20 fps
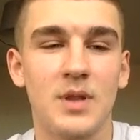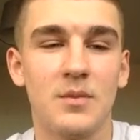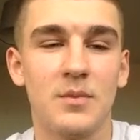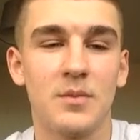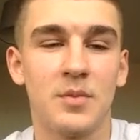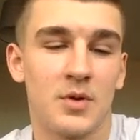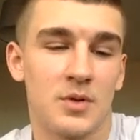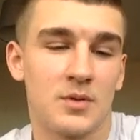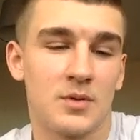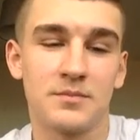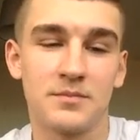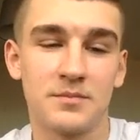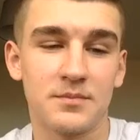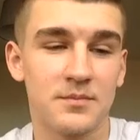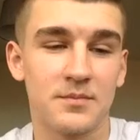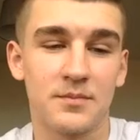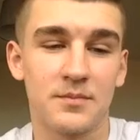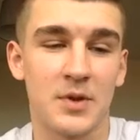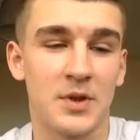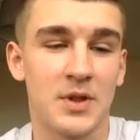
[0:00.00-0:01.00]

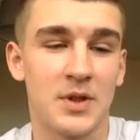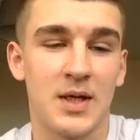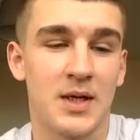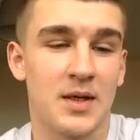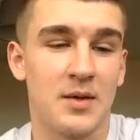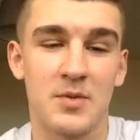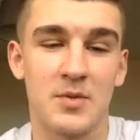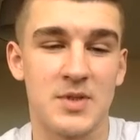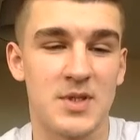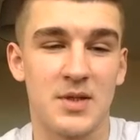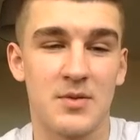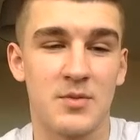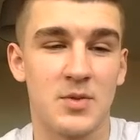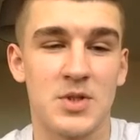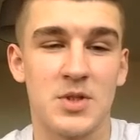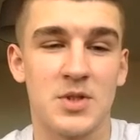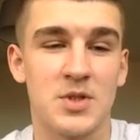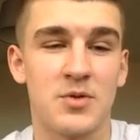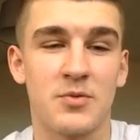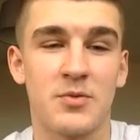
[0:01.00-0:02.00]
but yeah, it was a
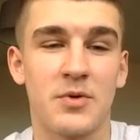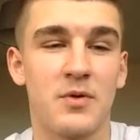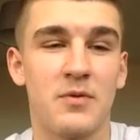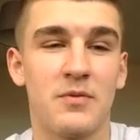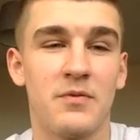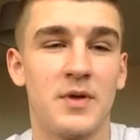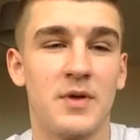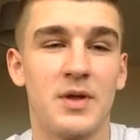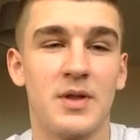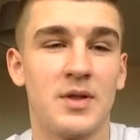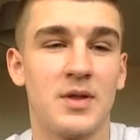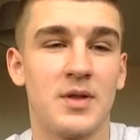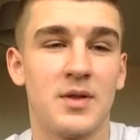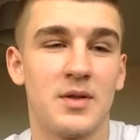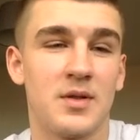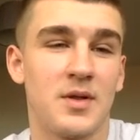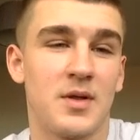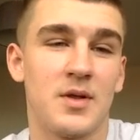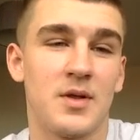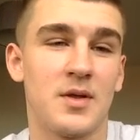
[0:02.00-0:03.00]
surreal
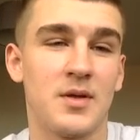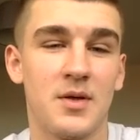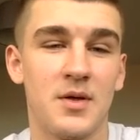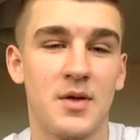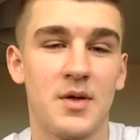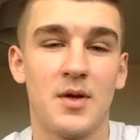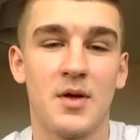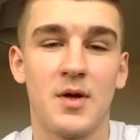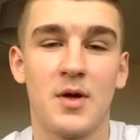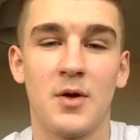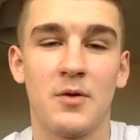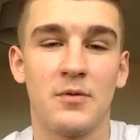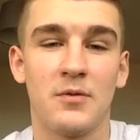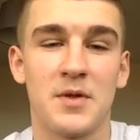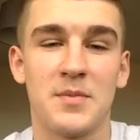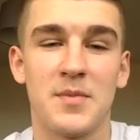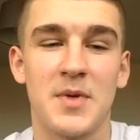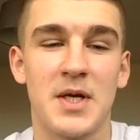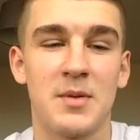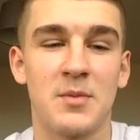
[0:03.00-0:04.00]
feeling, and
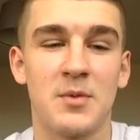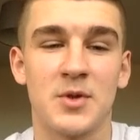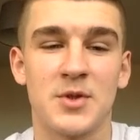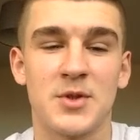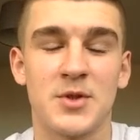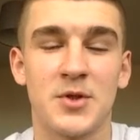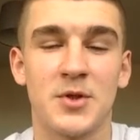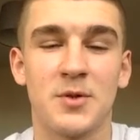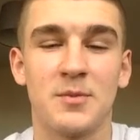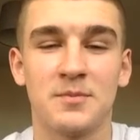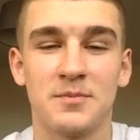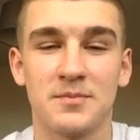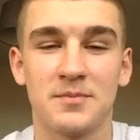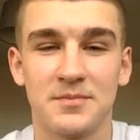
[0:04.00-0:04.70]
hopefully many more to come.